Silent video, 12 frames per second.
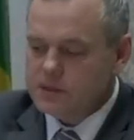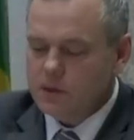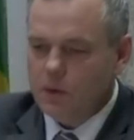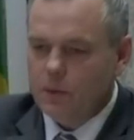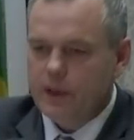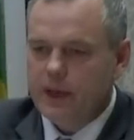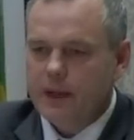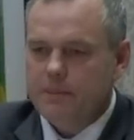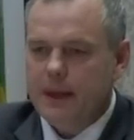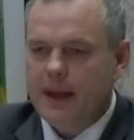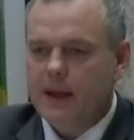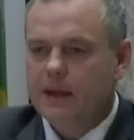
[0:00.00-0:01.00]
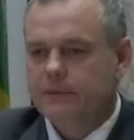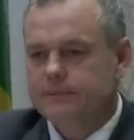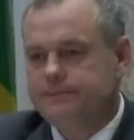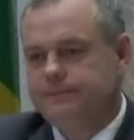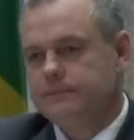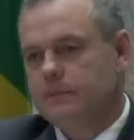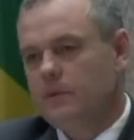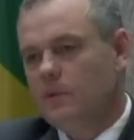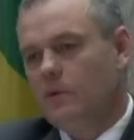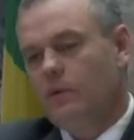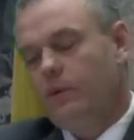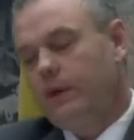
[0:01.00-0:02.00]
So when we got back,
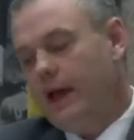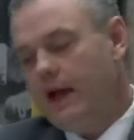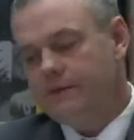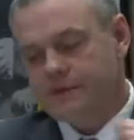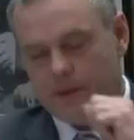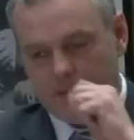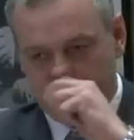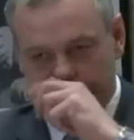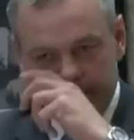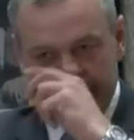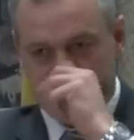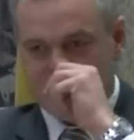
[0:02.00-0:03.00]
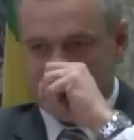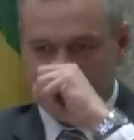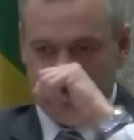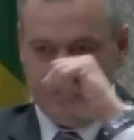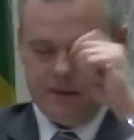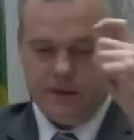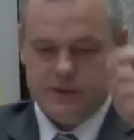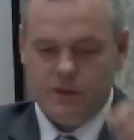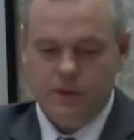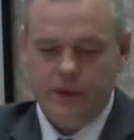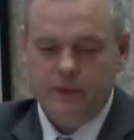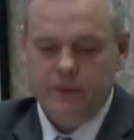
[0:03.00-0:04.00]
we have some of these kids,
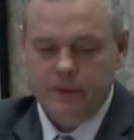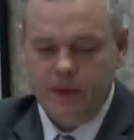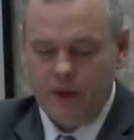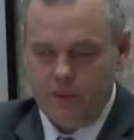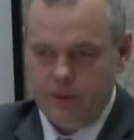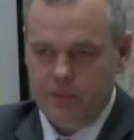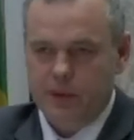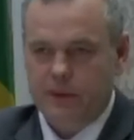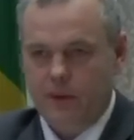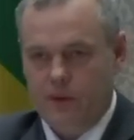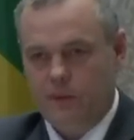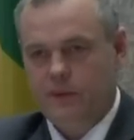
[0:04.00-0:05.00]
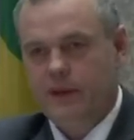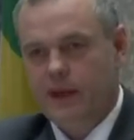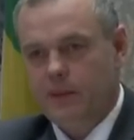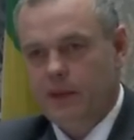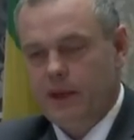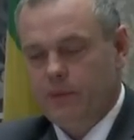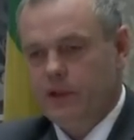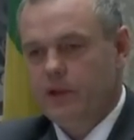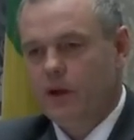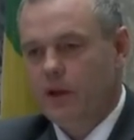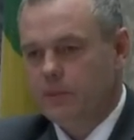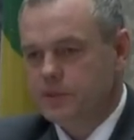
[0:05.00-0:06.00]
so we thought we'd build our own timeline. We'd
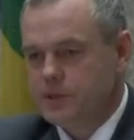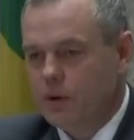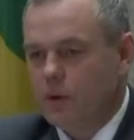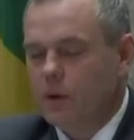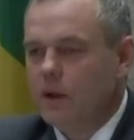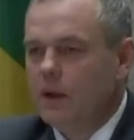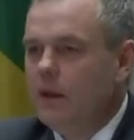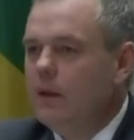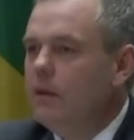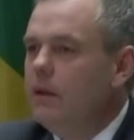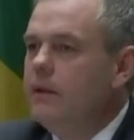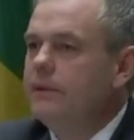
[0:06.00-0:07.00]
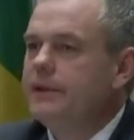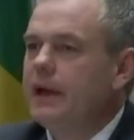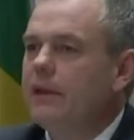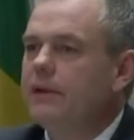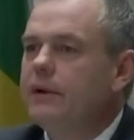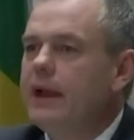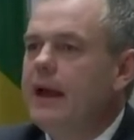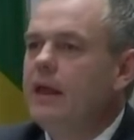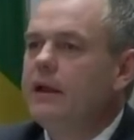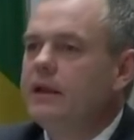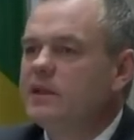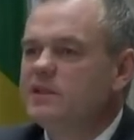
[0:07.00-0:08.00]
call them Joe. Now the
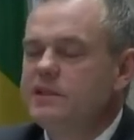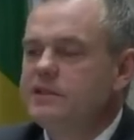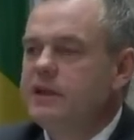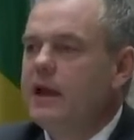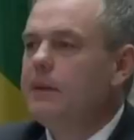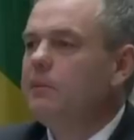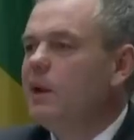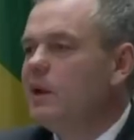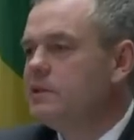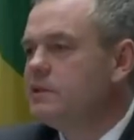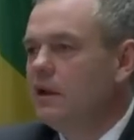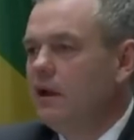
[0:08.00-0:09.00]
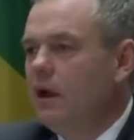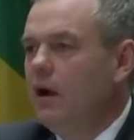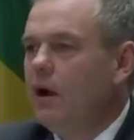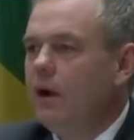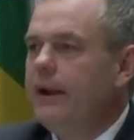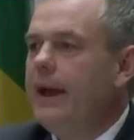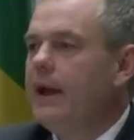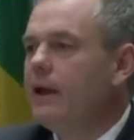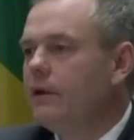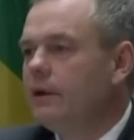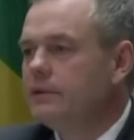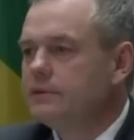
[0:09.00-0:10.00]
reality is these timelines aren't
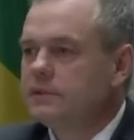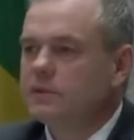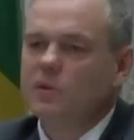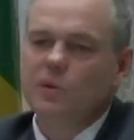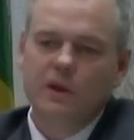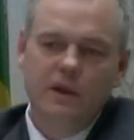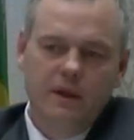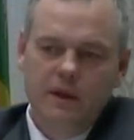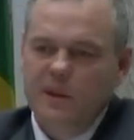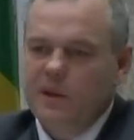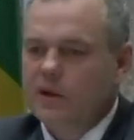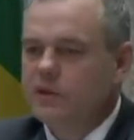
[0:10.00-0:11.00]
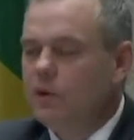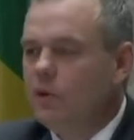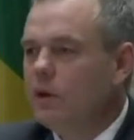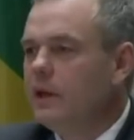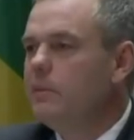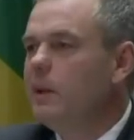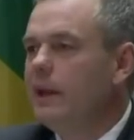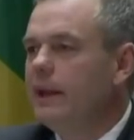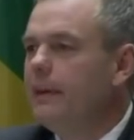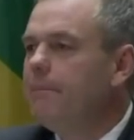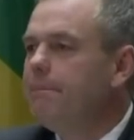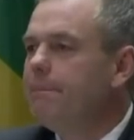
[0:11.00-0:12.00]
accurate, so they're totally made
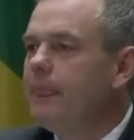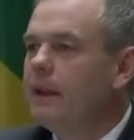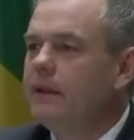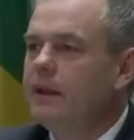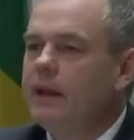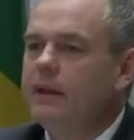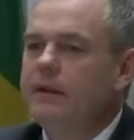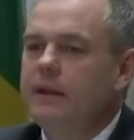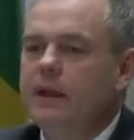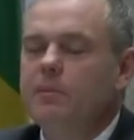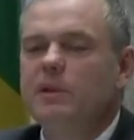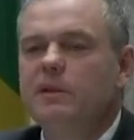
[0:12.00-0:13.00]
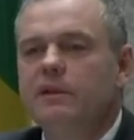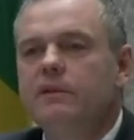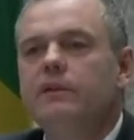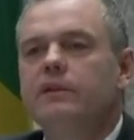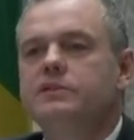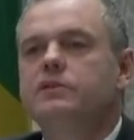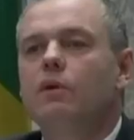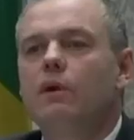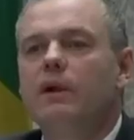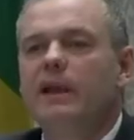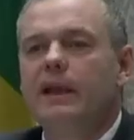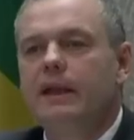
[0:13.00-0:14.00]
up at the end of the day, but the, the
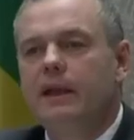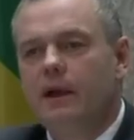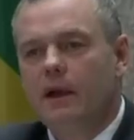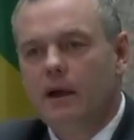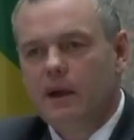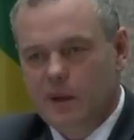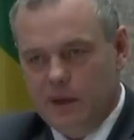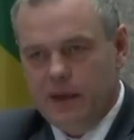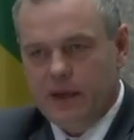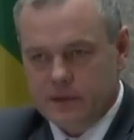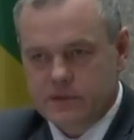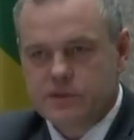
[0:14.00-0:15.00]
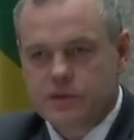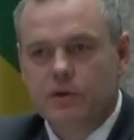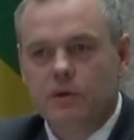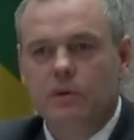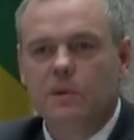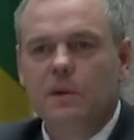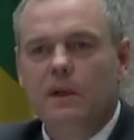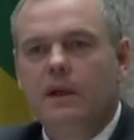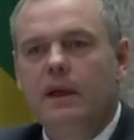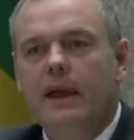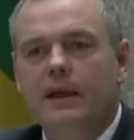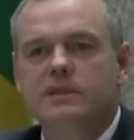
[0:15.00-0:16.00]
story in here is true.
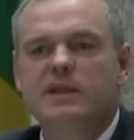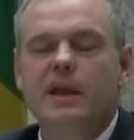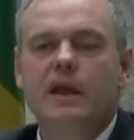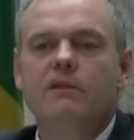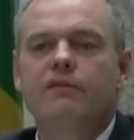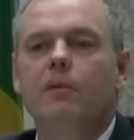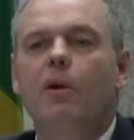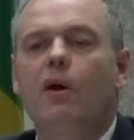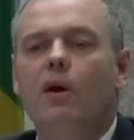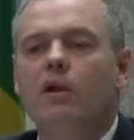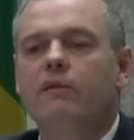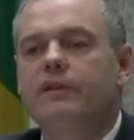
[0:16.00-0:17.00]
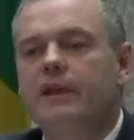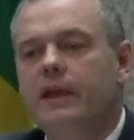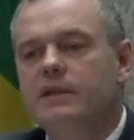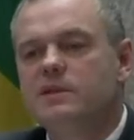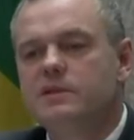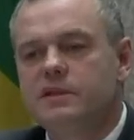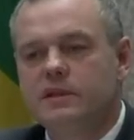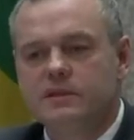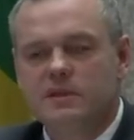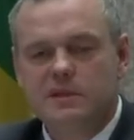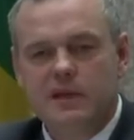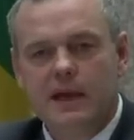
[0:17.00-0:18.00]
And it's taken from all of the agencies.
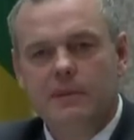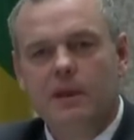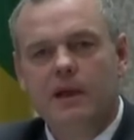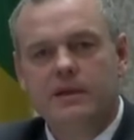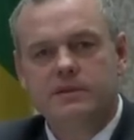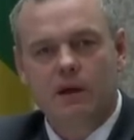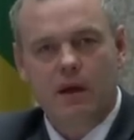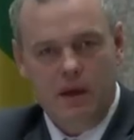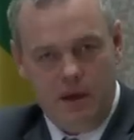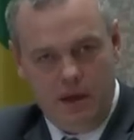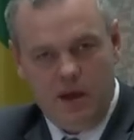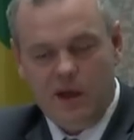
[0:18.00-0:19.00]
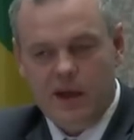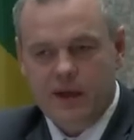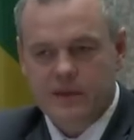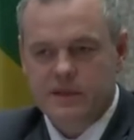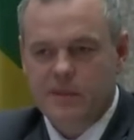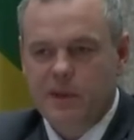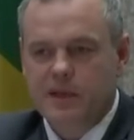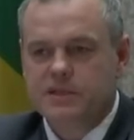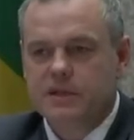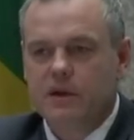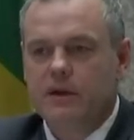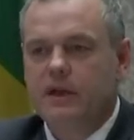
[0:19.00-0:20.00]
The timelines, uh, as I
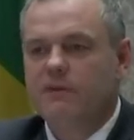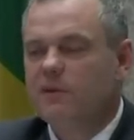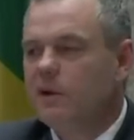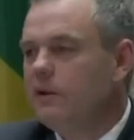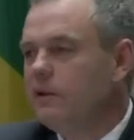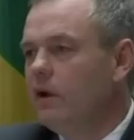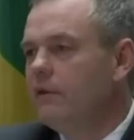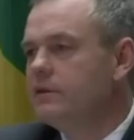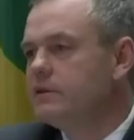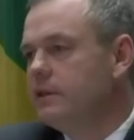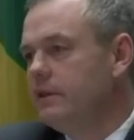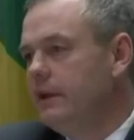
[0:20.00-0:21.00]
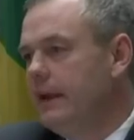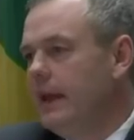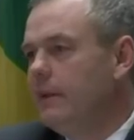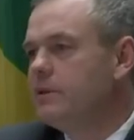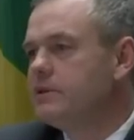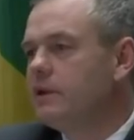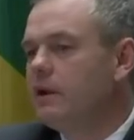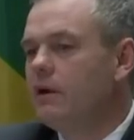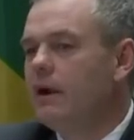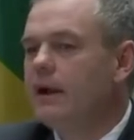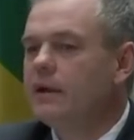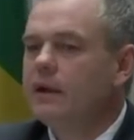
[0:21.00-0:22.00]
mentioned, are different. Obviously the name isn't
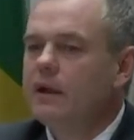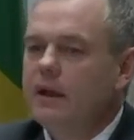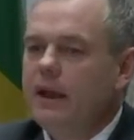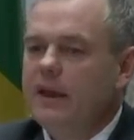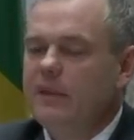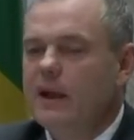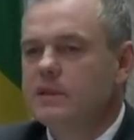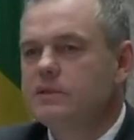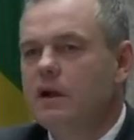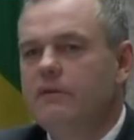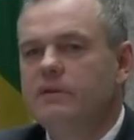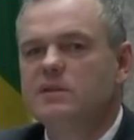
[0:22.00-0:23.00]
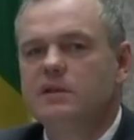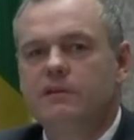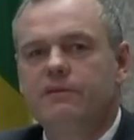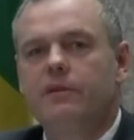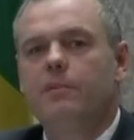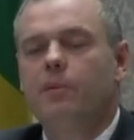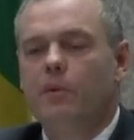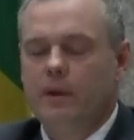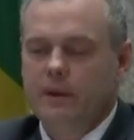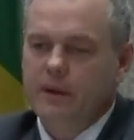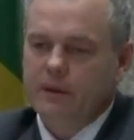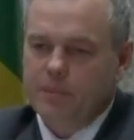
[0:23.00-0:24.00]
correct, and that's obviously for the,
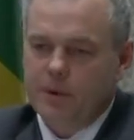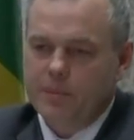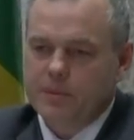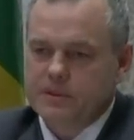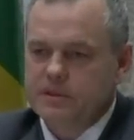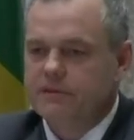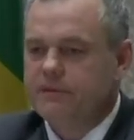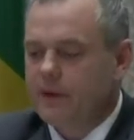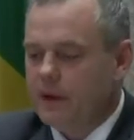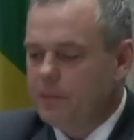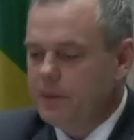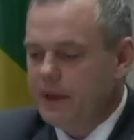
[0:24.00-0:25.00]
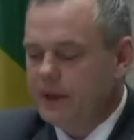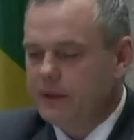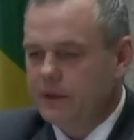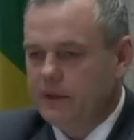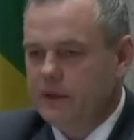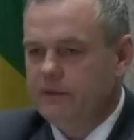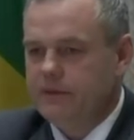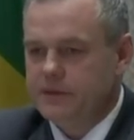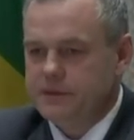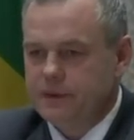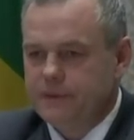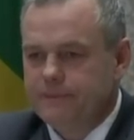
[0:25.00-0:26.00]
point, the purpose of uh, protecting the
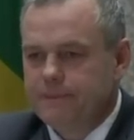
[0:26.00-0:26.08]
individual.